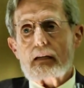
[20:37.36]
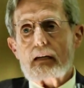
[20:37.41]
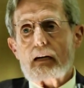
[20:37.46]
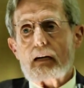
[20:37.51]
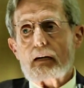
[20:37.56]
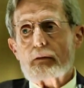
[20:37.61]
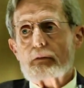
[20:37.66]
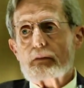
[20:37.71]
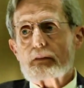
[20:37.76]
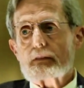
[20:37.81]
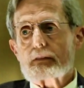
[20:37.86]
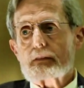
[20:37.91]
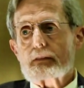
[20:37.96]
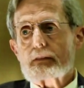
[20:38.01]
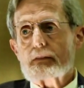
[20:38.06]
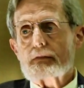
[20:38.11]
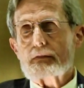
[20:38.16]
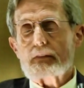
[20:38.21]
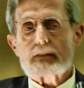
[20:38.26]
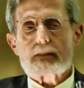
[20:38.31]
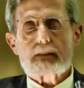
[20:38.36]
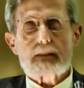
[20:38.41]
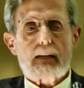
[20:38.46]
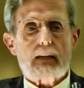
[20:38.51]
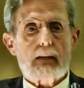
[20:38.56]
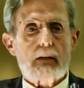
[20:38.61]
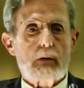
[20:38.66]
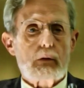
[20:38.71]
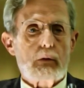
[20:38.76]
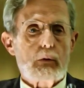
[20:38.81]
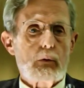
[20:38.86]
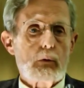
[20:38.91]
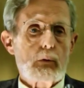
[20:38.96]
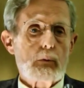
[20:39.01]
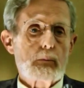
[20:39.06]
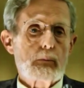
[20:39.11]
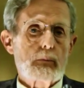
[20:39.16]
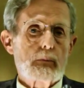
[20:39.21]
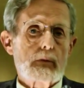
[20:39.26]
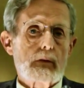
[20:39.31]
I was visiting a
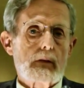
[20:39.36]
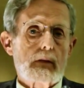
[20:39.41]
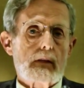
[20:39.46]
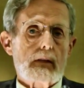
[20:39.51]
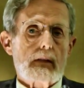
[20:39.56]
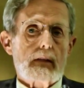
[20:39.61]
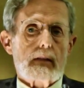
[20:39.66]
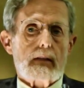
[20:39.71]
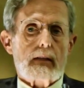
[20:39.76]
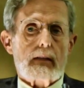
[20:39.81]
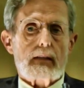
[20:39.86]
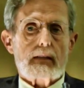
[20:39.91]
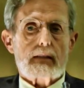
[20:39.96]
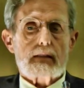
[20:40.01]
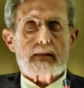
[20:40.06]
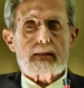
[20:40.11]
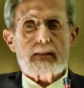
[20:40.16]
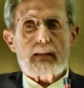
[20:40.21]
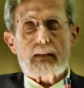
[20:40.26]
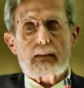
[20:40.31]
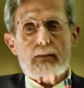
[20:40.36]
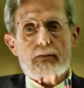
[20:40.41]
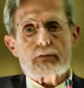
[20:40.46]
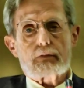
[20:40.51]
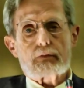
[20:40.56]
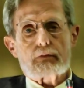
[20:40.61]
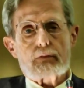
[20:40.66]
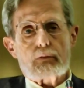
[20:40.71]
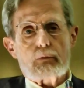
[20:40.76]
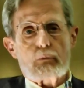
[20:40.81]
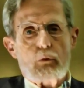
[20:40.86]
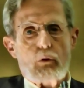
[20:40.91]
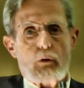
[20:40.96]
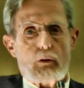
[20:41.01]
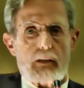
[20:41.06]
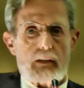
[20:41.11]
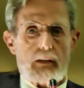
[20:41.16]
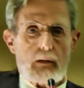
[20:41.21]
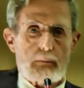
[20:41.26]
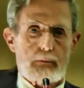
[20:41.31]
home. Instead of
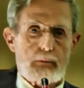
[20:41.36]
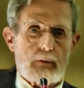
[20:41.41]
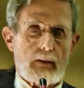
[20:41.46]
walking up